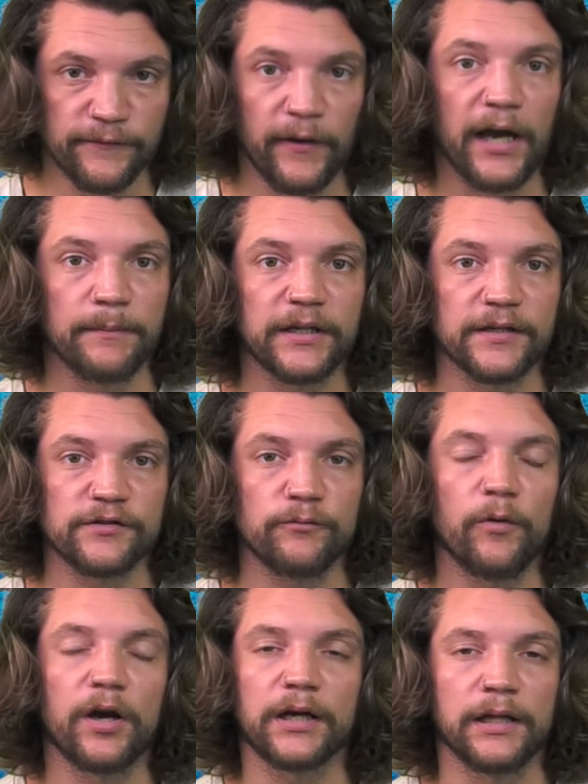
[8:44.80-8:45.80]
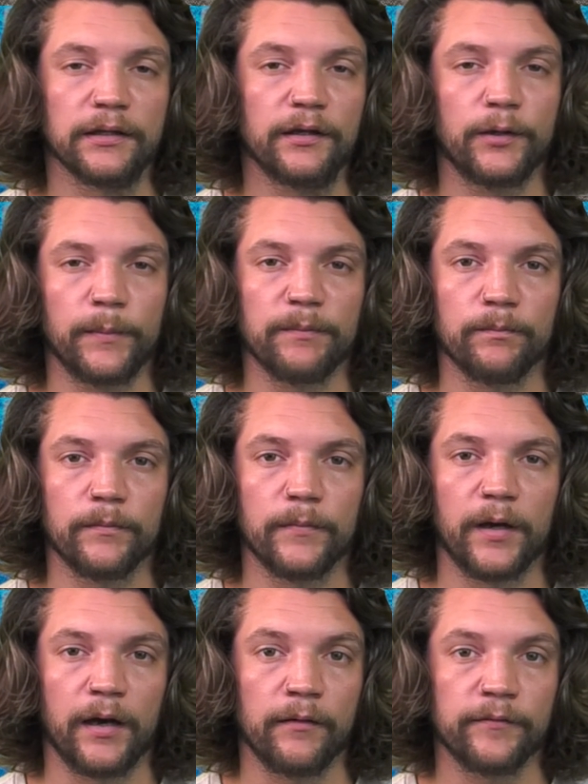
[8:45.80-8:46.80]
fine because you want a little bit
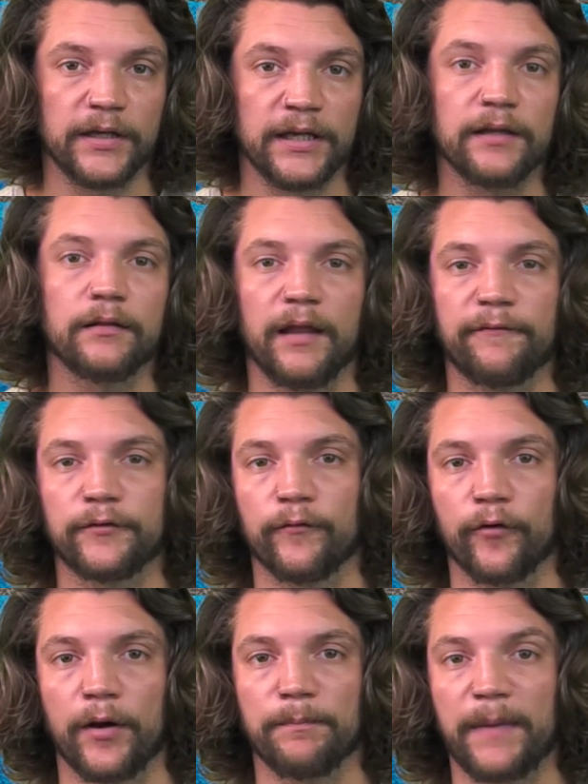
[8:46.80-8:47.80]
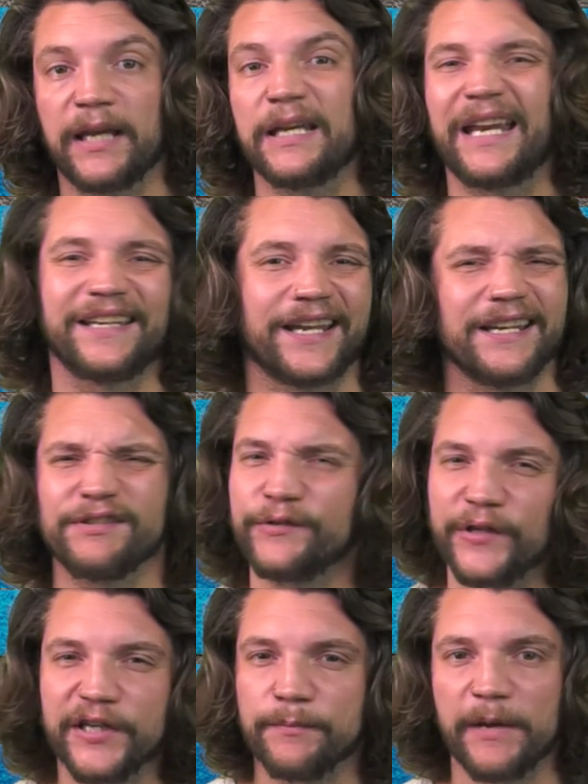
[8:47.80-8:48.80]
of ETH left over on mainnet in case you
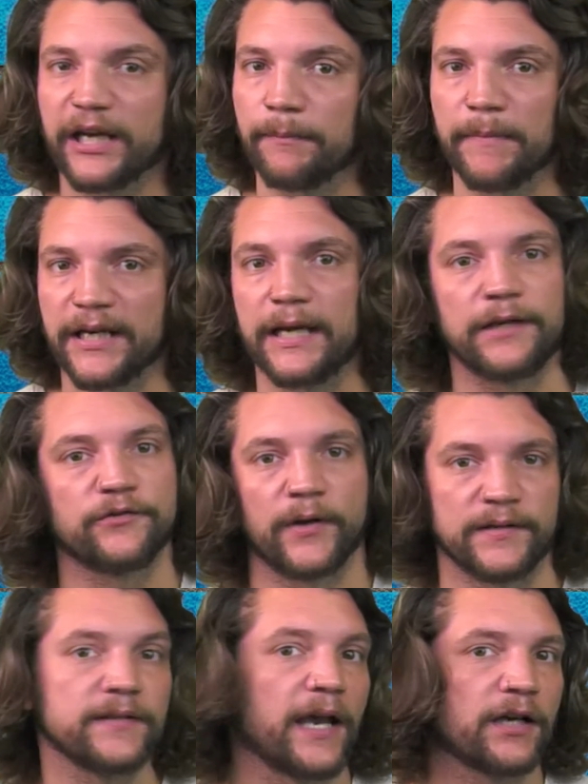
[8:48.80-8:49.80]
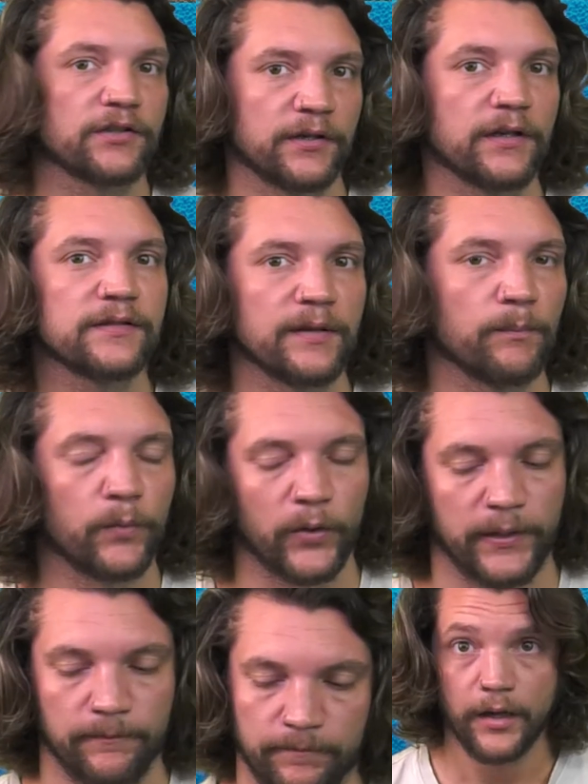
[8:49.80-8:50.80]
need to make a mainnet transaction at some
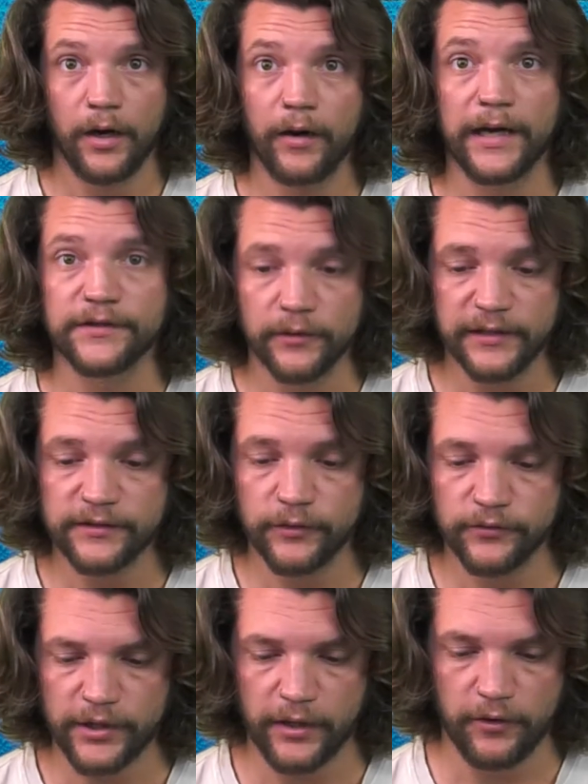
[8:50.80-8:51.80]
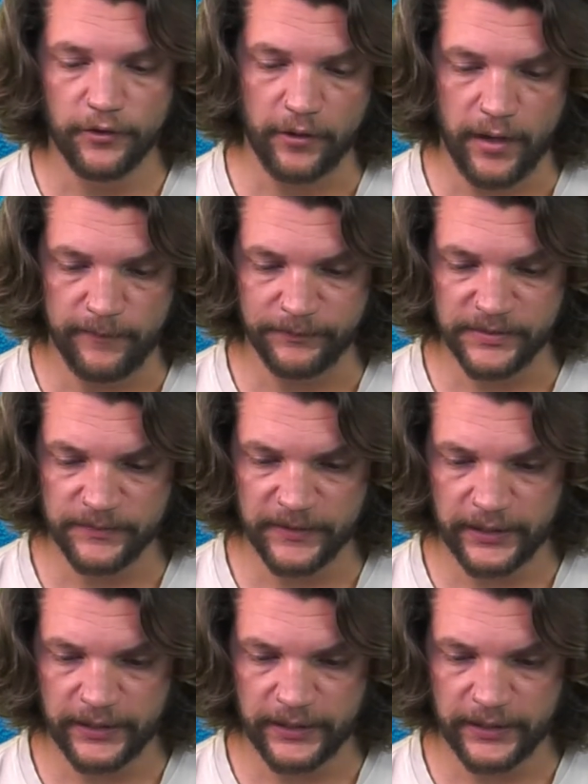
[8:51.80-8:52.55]
point. All right, so let's go check on our Optimism